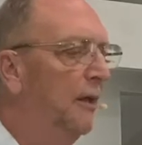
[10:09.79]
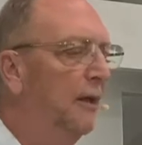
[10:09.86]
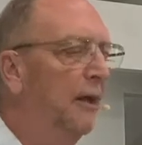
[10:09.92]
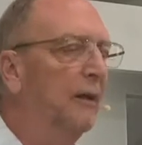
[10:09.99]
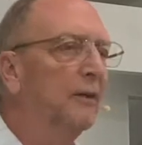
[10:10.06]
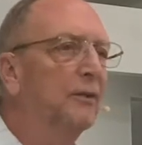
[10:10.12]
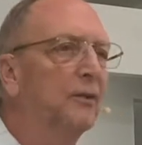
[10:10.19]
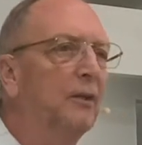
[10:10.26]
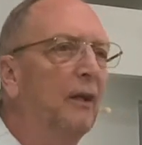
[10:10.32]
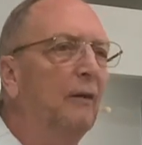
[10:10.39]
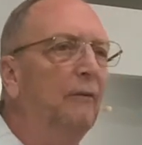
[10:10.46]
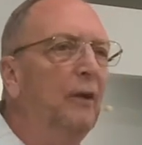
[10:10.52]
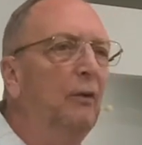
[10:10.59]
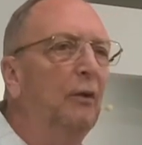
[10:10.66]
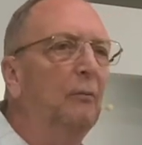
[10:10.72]
And instead
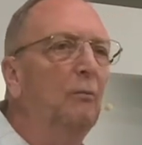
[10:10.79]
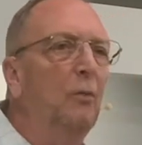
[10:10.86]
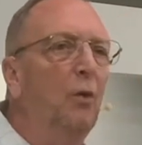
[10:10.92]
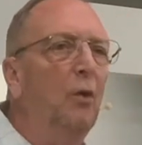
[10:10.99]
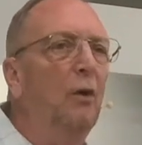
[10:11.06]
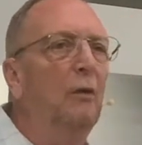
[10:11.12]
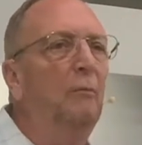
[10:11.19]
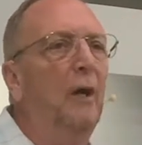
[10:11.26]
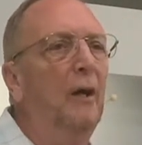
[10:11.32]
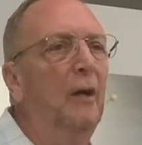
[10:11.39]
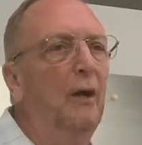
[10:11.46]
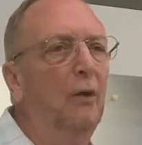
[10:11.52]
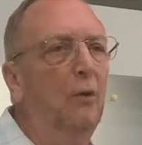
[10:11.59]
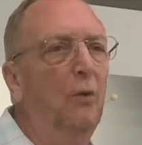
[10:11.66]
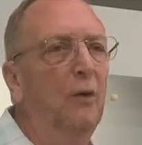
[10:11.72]
of hearing more about
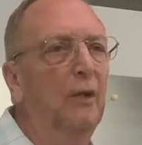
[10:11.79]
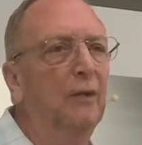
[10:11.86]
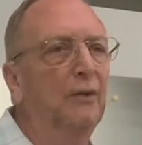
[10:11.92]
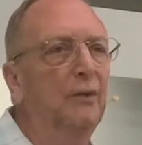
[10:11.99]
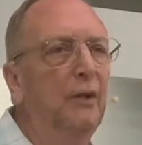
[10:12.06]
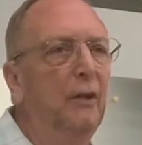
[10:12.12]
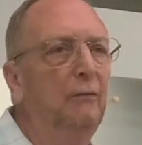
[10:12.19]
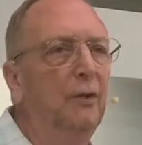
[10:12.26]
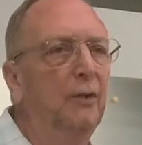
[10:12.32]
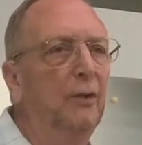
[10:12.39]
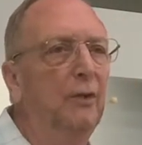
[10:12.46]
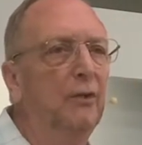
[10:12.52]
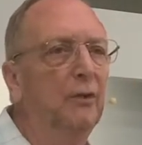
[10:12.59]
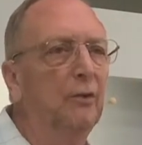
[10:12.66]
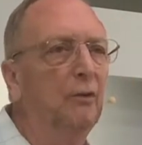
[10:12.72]
our Lord and Savior
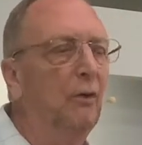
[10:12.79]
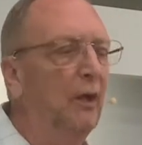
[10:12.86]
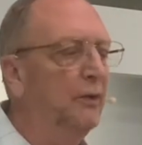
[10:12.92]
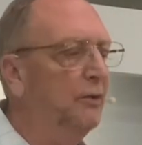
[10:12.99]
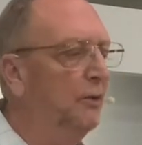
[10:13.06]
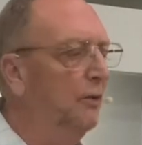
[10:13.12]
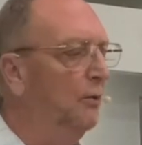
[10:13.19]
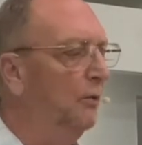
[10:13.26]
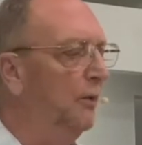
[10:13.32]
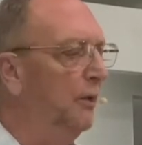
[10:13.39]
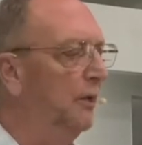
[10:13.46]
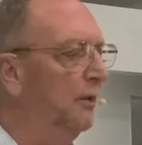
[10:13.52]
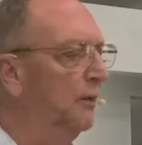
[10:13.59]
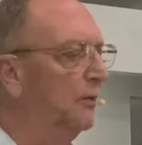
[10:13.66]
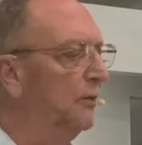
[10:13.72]
Jesus Christ and who
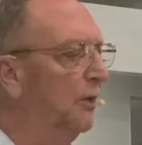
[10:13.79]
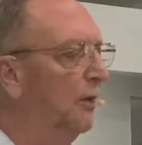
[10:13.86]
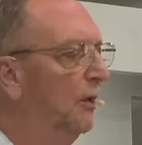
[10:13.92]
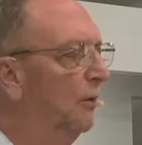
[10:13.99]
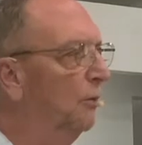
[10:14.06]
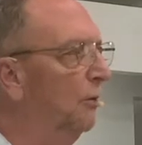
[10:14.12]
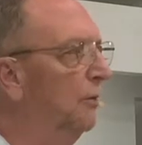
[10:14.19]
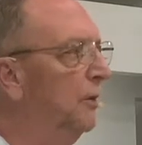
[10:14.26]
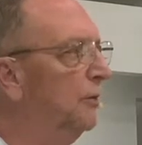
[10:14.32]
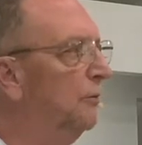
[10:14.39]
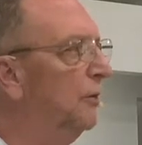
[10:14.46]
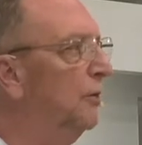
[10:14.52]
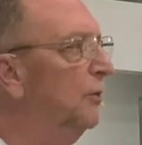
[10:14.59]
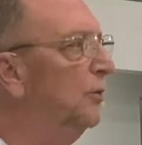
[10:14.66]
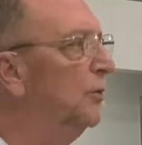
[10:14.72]
he is, we're
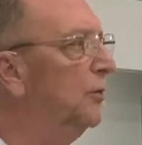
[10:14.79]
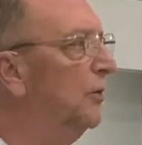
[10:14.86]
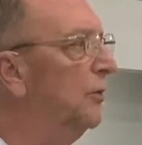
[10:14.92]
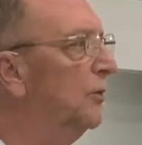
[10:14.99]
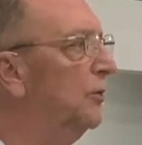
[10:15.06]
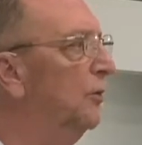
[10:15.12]
introduced to this